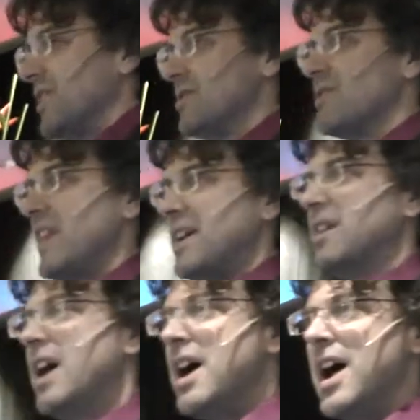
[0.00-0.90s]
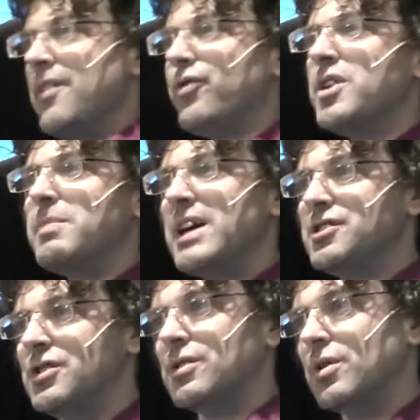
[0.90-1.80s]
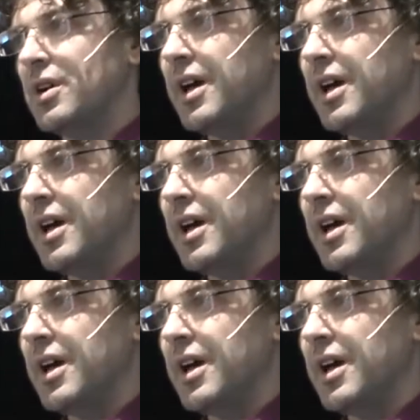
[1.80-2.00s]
Since then, every major